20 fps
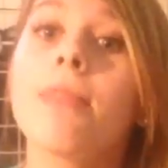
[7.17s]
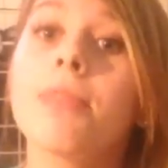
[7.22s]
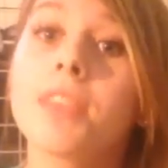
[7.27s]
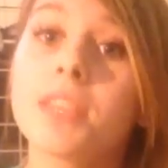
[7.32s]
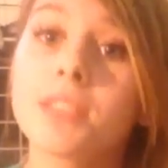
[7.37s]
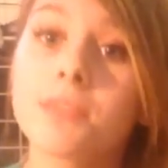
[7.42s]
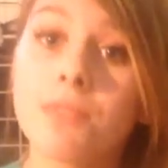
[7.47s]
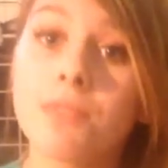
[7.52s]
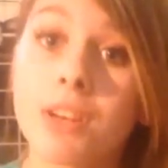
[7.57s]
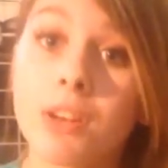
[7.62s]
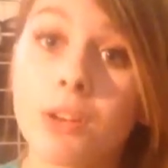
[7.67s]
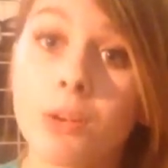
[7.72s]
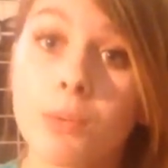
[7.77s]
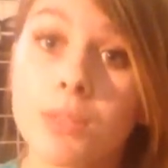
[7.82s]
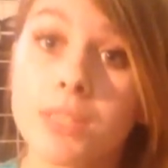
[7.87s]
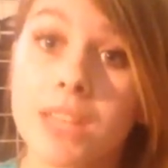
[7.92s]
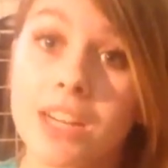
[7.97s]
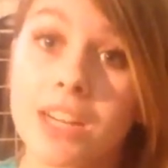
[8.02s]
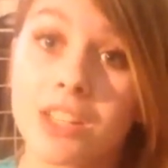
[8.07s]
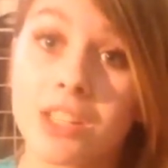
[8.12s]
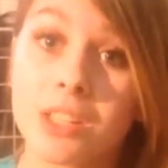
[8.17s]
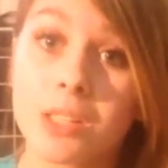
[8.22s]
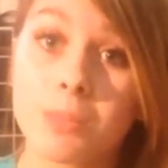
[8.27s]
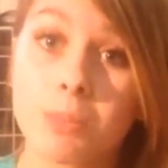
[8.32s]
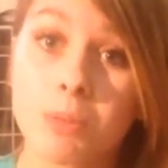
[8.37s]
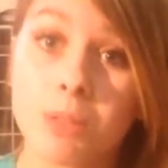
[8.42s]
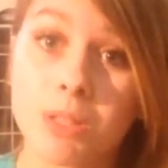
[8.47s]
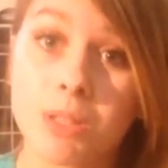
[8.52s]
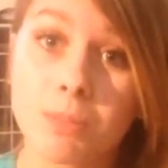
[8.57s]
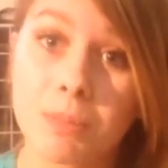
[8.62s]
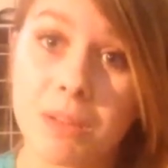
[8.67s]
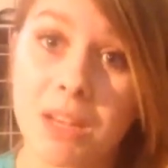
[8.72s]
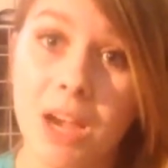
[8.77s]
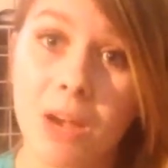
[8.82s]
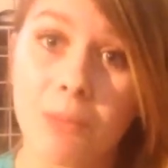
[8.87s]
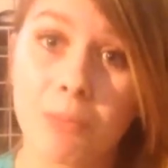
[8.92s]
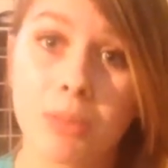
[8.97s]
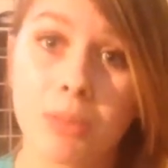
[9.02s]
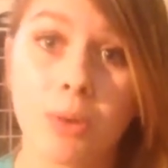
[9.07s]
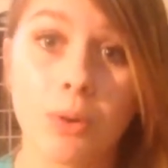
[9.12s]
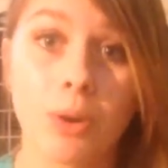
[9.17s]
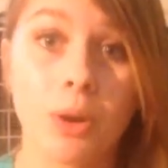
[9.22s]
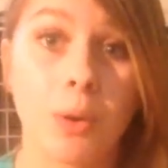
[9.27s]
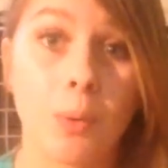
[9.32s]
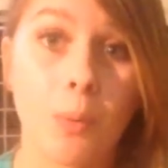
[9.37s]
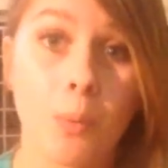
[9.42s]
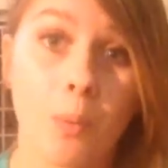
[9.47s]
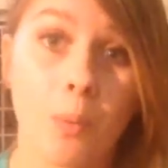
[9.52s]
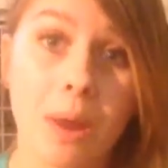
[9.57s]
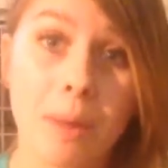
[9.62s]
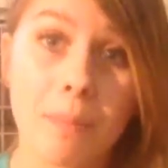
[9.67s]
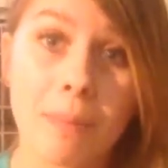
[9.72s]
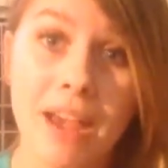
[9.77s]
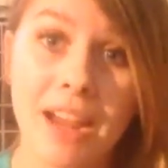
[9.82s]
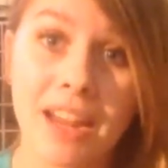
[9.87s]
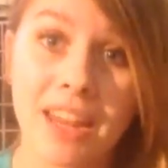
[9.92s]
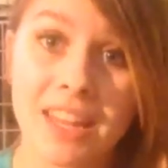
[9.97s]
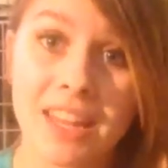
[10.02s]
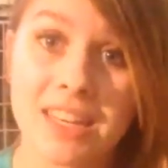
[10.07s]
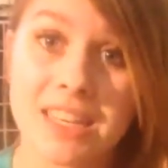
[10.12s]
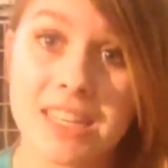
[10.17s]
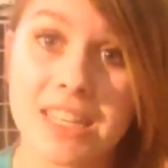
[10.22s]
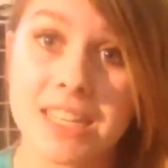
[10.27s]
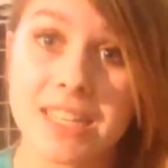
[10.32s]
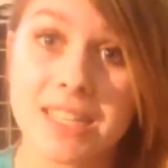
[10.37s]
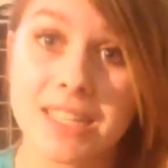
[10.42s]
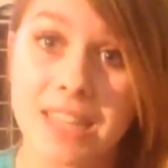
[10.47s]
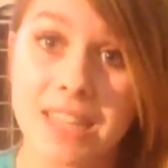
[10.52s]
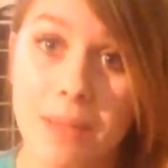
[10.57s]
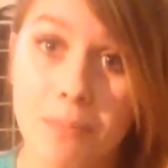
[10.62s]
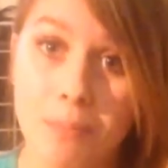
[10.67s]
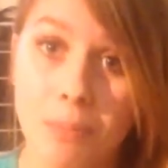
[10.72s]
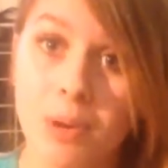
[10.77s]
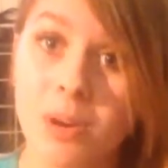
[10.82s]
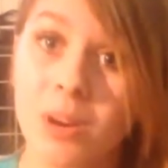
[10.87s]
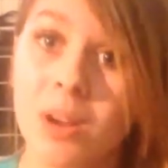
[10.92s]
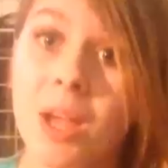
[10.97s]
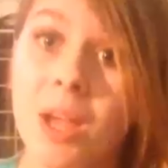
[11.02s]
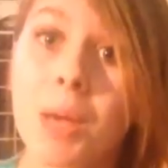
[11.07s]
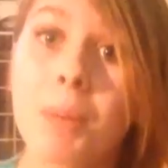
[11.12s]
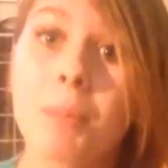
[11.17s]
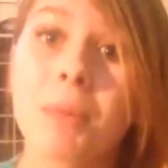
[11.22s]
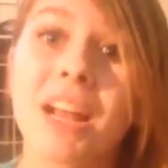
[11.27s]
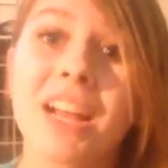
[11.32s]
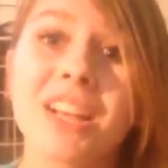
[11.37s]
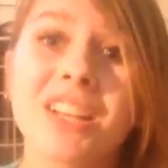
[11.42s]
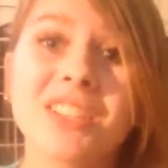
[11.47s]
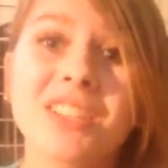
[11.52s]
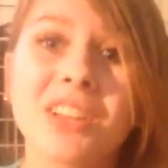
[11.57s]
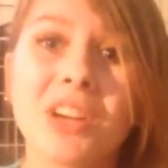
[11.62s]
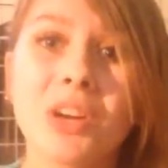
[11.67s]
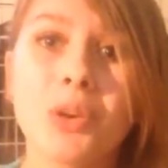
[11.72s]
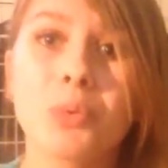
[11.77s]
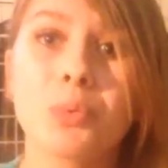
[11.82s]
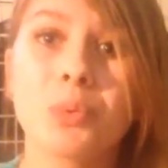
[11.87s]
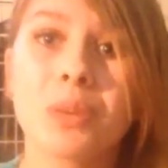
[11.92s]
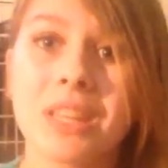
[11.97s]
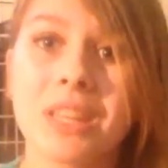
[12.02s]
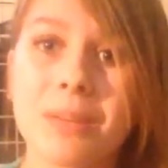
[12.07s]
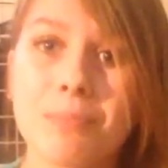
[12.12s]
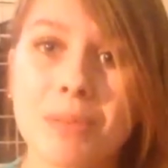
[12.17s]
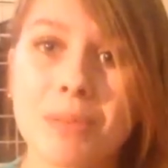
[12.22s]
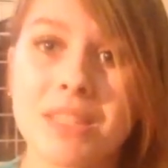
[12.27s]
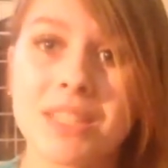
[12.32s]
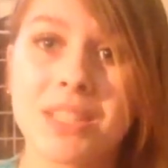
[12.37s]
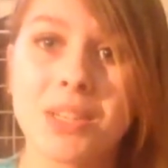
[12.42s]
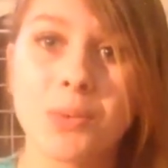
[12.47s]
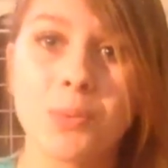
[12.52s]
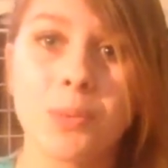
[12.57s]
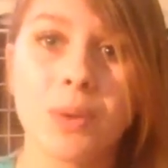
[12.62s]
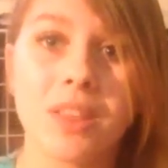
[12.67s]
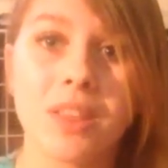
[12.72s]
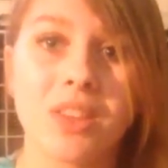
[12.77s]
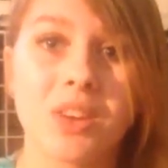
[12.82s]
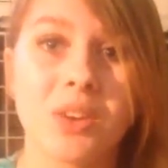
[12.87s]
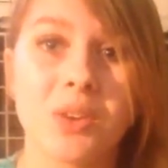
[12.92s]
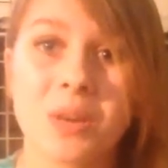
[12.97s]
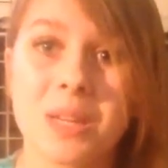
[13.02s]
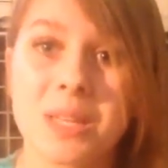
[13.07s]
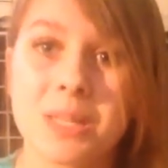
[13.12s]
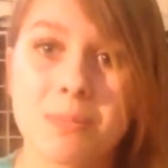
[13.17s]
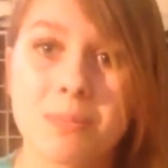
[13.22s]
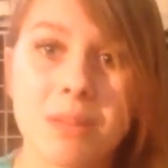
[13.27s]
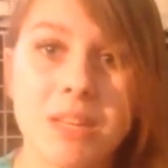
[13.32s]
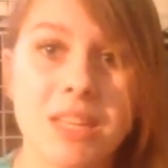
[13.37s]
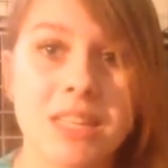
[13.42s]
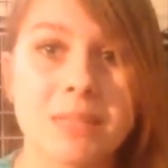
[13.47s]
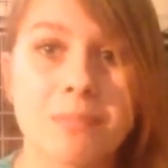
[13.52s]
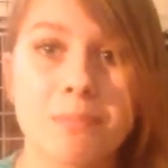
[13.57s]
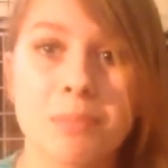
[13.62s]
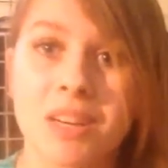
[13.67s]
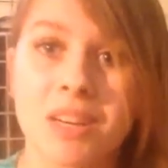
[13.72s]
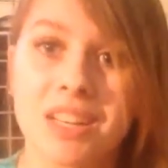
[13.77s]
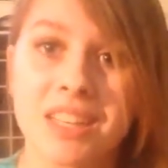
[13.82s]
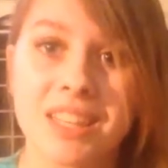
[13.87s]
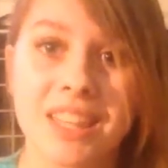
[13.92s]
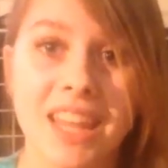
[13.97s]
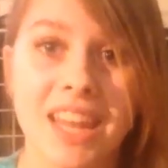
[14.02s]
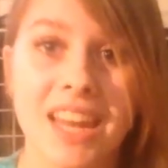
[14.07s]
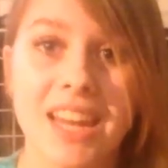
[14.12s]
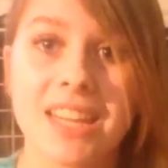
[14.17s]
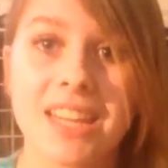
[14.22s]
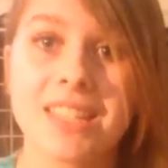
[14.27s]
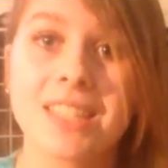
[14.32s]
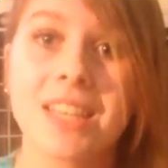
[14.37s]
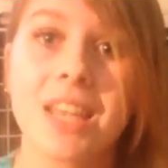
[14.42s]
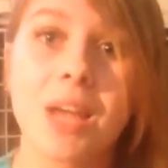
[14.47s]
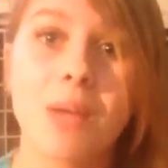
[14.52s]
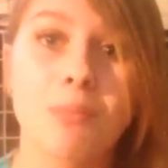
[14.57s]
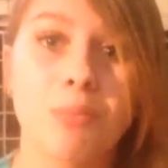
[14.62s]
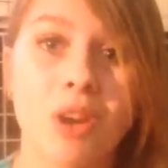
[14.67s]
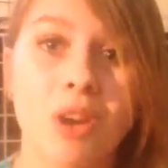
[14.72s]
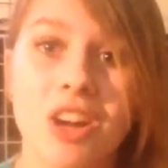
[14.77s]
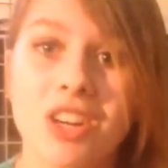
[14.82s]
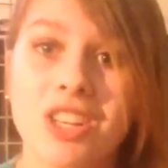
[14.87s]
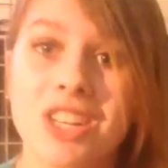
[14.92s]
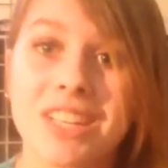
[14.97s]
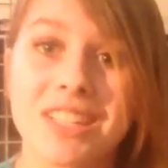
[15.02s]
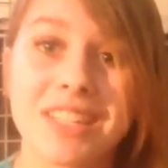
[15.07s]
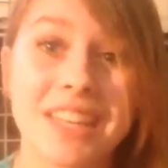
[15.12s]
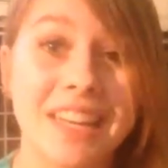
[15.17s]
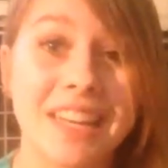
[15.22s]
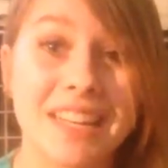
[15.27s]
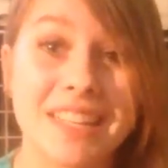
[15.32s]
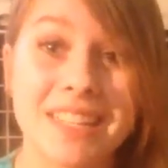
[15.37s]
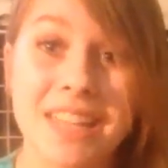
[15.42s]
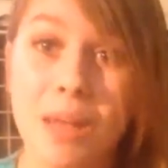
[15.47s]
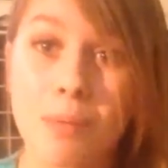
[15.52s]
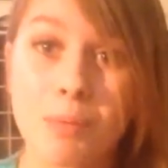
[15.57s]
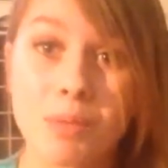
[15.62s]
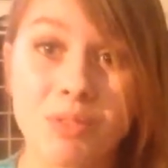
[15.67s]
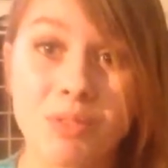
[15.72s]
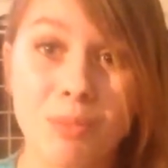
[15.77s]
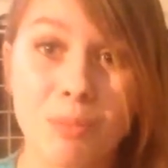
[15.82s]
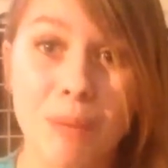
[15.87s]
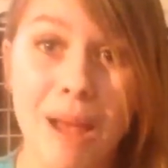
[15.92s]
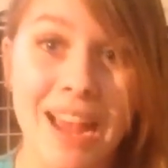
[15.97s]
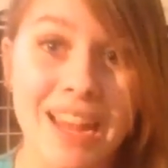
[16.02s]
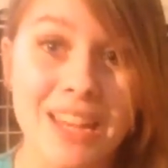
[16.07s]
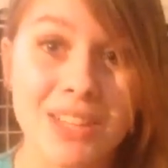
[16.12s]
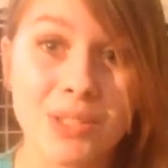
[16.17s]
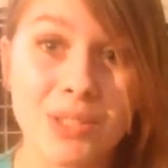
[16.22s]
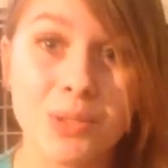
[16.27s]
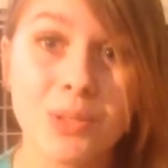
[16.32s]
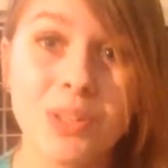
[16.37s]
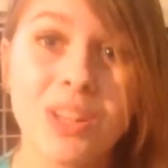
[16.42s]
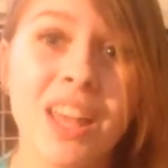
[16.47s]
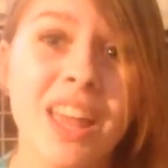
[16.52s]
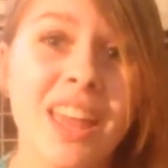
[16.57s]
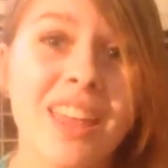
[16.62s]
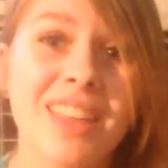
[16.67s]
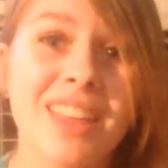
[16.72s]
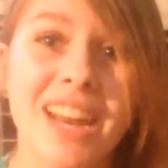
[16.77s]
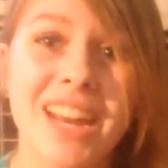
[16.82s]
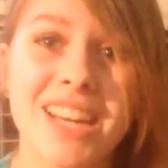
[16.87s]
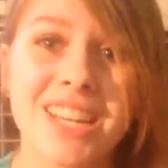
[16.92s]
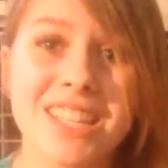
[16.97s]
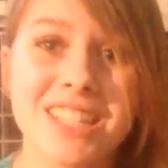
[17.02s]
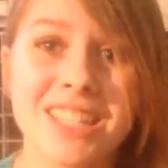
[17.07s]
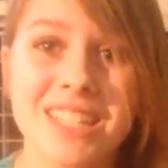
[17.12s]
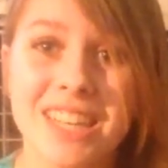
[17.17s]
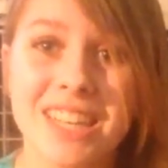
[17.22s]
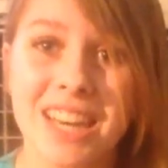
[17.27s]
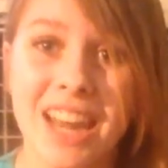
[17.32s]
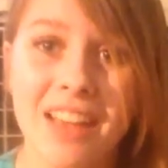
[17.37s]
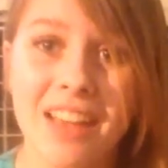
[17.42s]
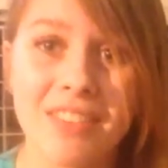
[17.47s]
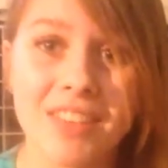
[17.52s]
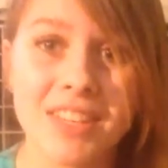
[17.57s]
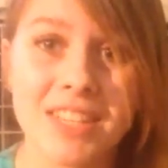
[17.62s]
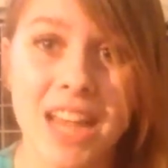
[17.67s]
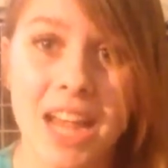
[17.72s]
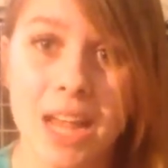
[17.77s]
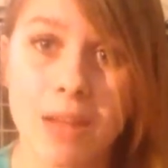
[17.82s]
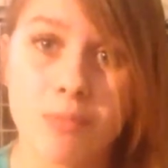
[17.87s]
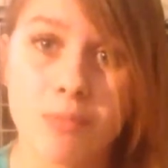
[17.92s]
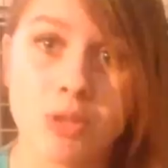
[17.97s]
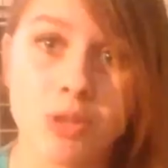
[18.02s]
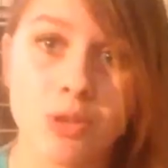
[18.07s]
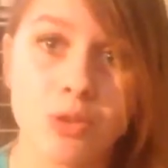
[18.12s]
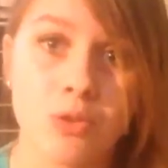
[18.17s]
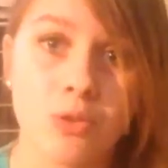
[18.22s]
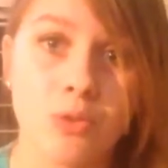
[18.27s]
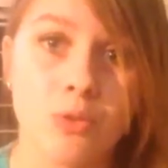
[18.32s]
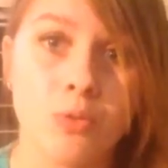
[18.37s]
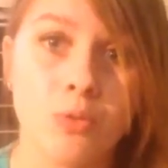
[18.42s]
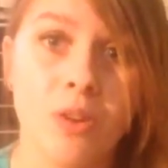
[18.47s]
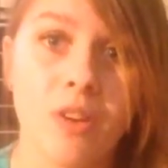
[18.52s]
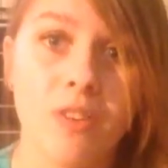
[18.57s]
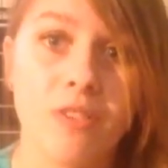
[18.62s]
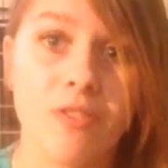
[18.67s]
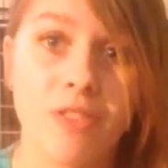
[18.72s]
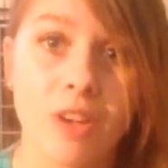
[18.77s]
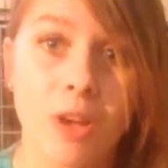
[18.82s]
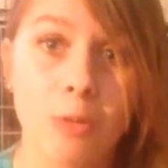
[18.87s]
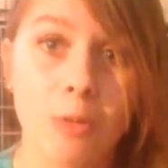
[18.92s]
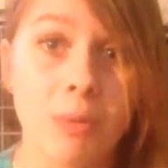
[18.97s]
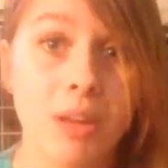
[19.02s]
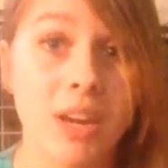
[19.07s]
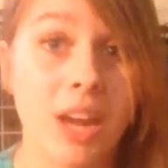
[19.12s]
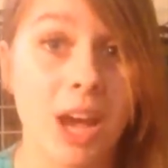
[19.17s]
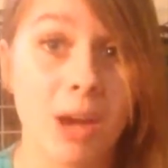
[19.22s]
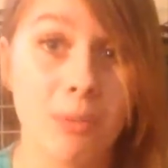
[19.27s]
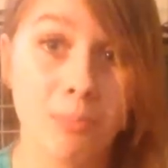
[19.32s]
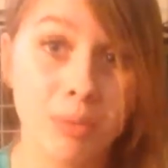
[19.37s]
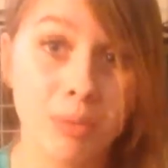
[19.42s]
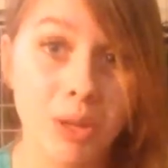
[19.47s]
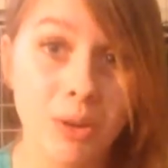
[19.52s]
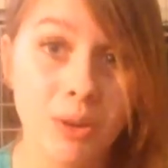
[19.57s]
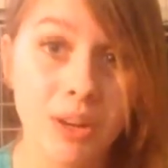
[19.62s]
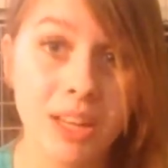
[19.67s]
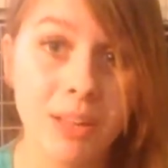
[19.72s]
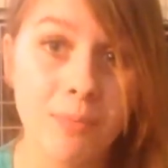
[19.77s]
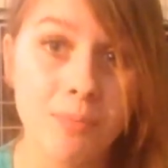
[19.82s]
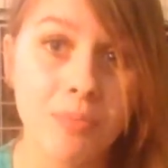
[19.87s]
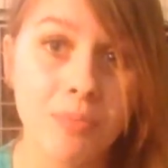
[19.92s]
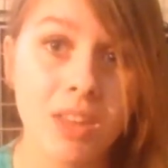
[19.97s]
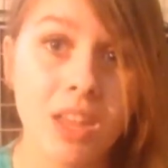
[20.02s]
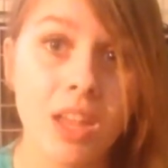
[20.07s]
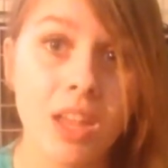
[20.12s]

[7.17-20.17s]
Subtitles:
This video was actually supposed to be uploaded way back in December, but I just got really busy with Christmas, birthdays, projects, and exams from high school that I just didn't have the time to film and upload it.